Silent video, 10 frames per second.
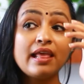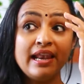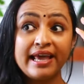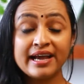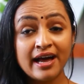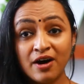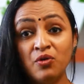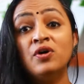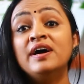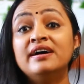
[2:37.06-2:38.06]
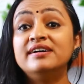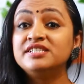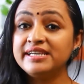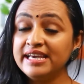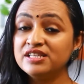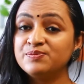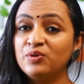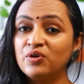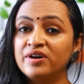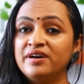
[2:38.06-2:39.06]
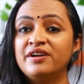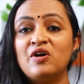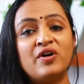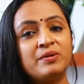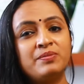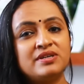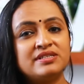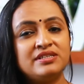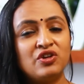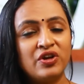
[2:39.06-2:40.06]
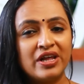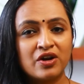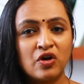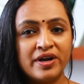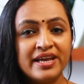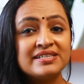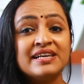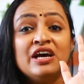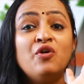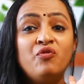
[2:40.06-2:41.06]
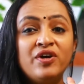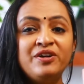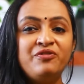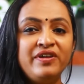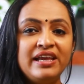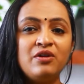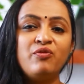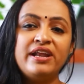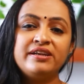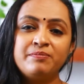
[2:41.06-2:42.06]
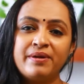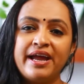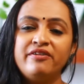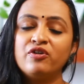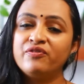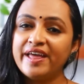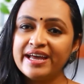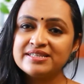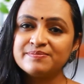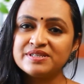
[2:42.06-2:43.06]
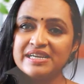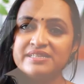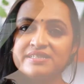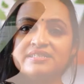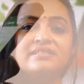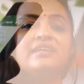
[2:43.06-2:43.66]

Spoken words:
Like how a chain smoker or a person on narcotics would feel when deprived of their substances,